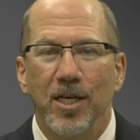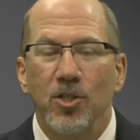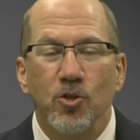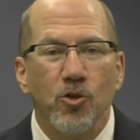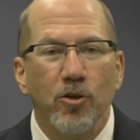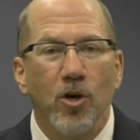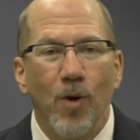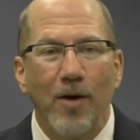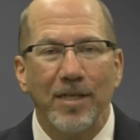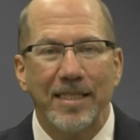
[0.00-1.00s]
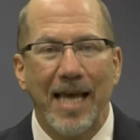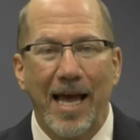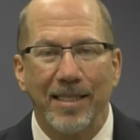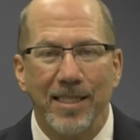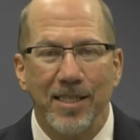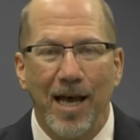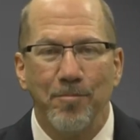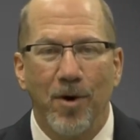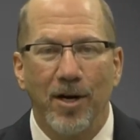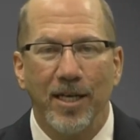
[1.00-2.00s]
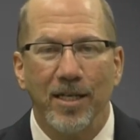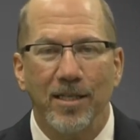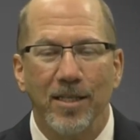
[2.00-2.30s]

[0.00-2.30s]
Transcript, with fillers: so you can go out and attack this hot market.